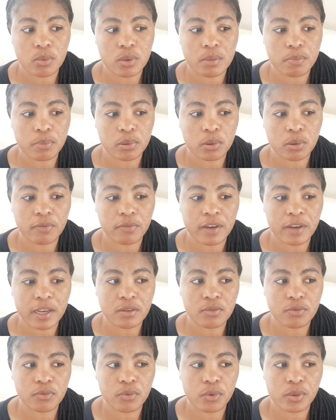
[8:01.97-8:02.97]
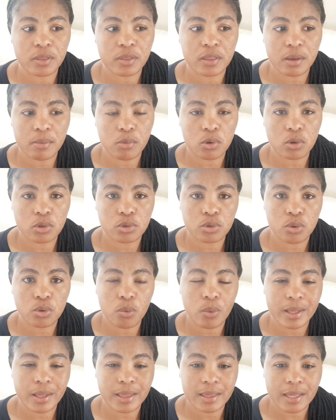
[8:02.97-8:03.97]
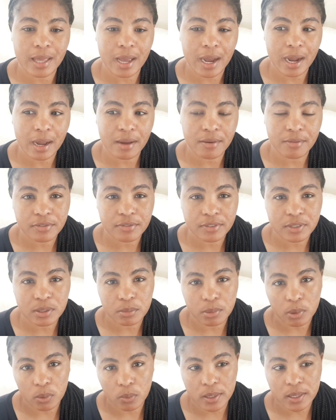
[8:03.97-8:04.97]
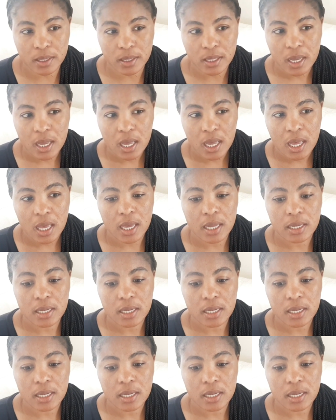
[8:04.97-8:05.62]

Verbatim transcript: we provide for them also what they are comfortable with.